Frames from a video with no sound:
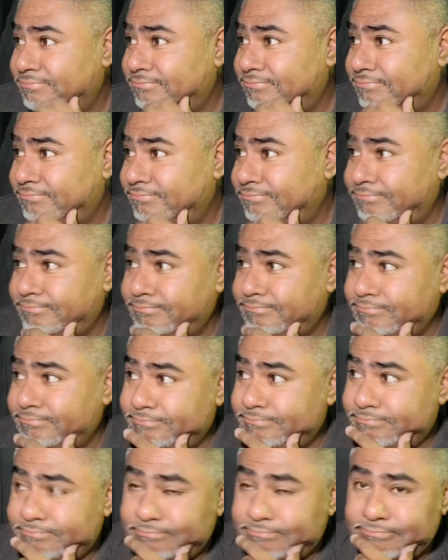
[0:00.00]

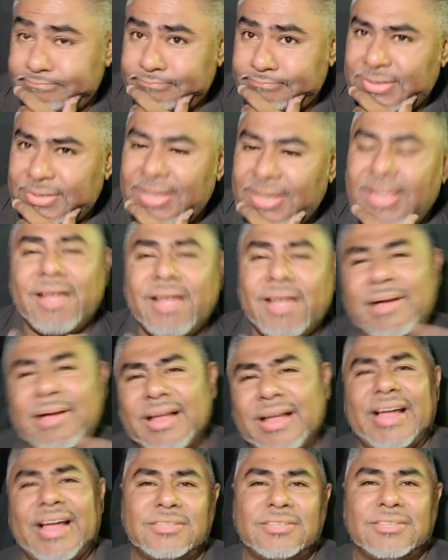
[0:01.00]
Come on,
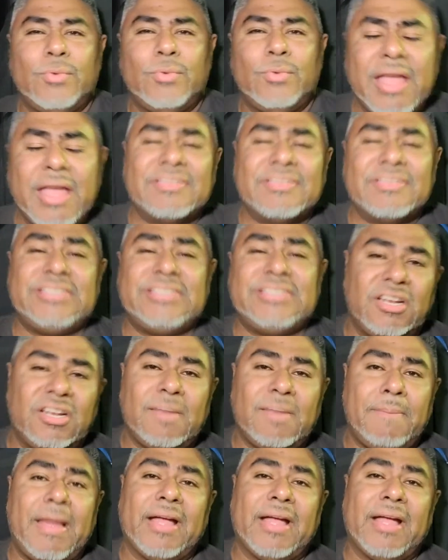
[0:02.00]
guys. We have a seal in the
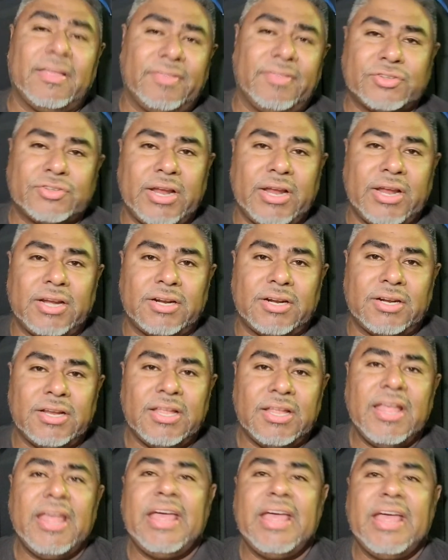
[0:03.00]
back of the trailer.
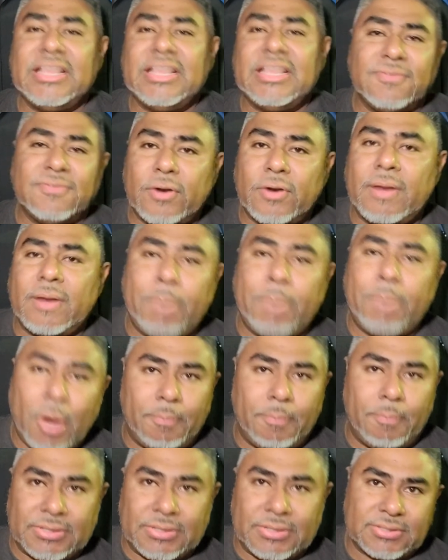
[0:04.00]
It's for a
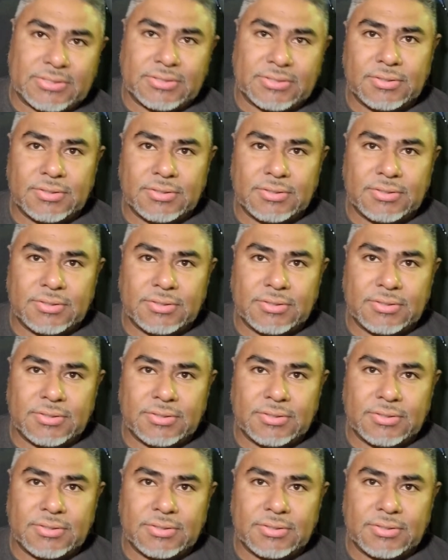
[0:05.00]
purpose.